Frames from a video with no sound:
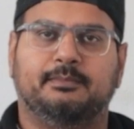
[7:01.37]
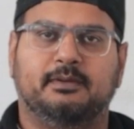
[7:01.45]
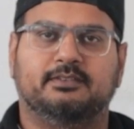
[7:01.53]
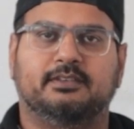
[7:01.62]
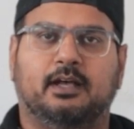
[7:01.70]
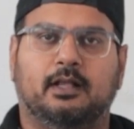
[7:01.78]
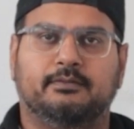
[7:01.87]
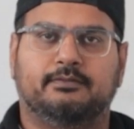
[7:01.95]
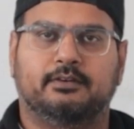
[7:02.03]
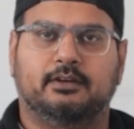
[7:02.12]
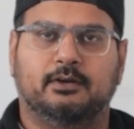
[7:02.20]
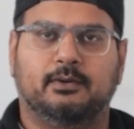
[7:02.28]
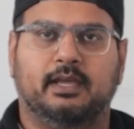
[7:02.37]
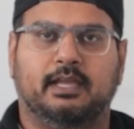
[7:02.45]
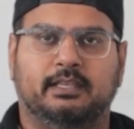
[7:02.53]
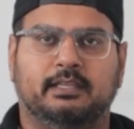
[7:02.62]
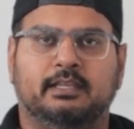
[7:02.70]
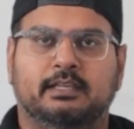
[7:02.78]
name is Alvaro,
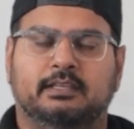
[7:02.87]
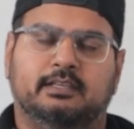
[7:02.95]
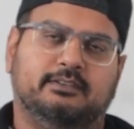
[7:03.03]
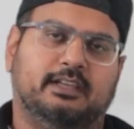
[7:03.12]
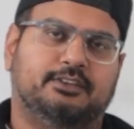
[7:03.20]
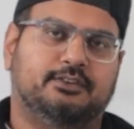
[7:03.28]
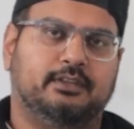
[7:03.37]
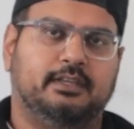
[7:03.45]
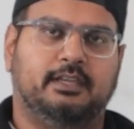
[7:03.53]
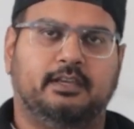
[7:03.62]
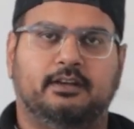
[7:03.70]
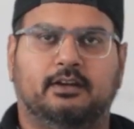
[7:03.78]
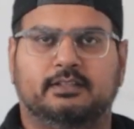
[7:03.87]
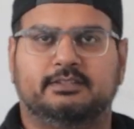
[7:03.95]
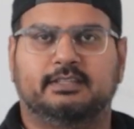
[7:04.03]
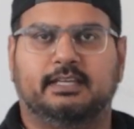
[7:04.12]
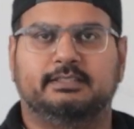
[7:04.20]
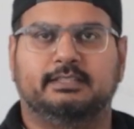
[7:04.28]
and he's actually here on
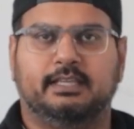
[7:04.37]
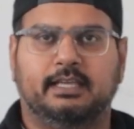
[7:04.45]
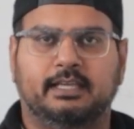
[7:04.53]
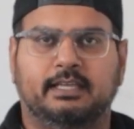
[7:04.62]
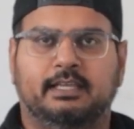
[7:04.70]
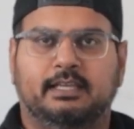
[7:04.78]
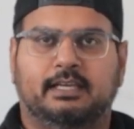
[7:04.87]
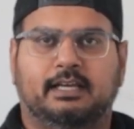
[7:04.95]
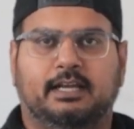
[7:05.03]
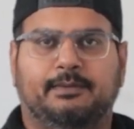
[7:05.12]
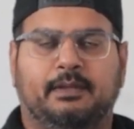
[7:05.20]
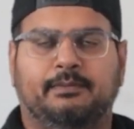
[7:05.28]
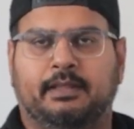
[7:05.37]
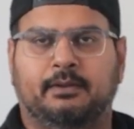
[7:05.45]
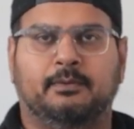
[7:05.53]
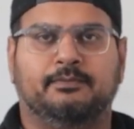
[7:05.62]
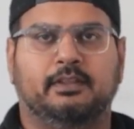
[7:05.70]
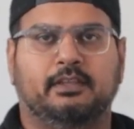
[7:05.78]
site today. And
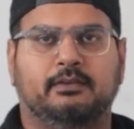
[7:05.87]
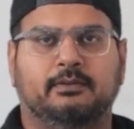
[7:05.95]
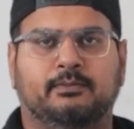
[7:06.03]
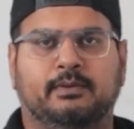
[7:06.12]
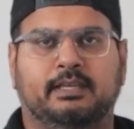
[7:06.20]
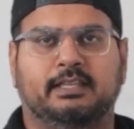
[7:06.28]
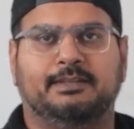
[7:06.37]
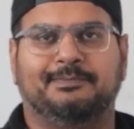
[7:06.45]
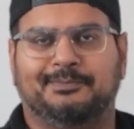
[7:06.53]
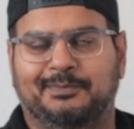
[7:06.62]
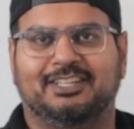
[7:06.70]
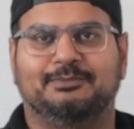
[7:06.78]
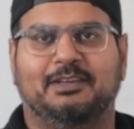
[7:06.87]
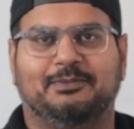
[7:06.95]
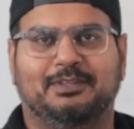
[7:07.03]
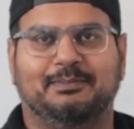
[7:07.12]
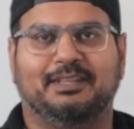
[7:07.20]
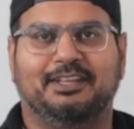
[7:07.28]
hopefully we can touch base
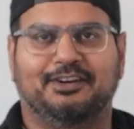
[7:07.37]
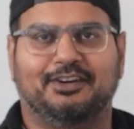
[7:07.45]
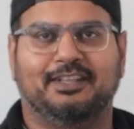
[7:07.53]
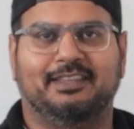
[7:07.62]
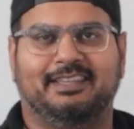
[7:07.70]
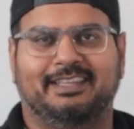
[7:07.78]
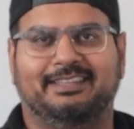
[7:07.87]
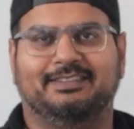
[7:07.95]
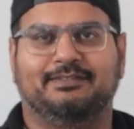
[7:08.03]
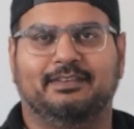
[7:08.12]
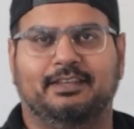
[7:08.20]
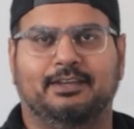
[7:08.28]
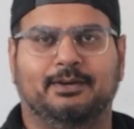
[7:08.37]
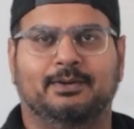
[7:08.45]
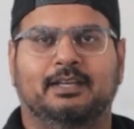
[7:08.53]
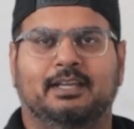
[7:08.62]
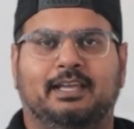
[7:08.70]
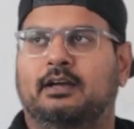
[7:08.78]
with him later on in this video.
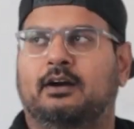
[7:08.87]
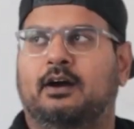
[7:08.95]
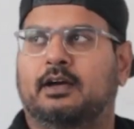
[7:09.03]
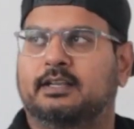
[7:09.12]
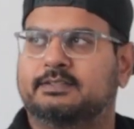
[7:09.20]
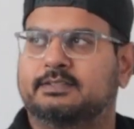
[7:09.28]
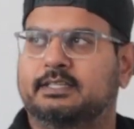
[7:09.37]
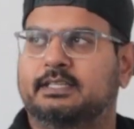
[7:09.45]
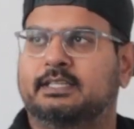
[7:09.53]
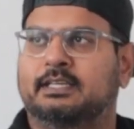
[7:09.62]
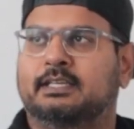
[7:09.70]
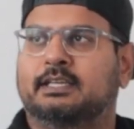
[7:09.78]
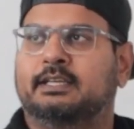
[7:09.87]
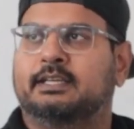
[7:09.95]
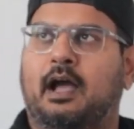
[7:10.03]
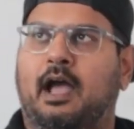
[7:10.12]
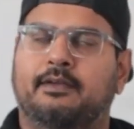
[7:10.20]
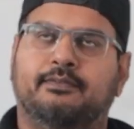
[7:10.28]
Honestly,
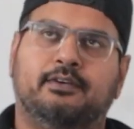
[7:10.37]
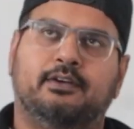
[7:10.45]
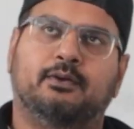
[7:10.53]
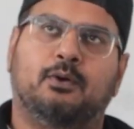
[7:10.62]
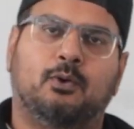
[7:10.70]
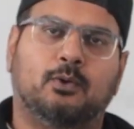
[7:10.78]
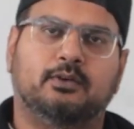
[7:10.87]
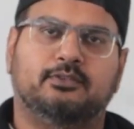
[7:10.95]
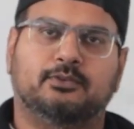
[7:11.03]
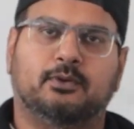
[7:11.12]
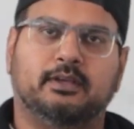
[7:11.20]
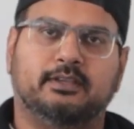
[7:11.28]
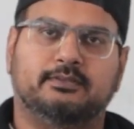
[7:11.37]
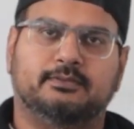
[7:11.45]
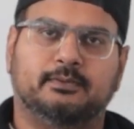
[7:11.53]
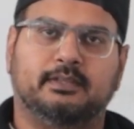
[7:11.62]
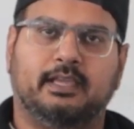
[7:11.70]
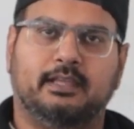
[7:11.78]
I've heard horror stories
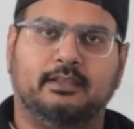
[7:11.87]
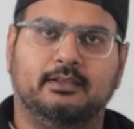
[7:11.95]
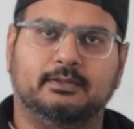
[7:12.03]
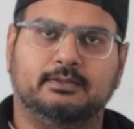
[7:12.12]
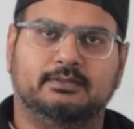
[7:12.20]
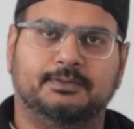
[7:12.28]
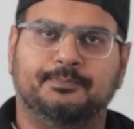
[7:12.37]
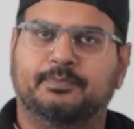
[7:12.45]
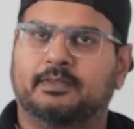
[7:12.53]
with ADUs.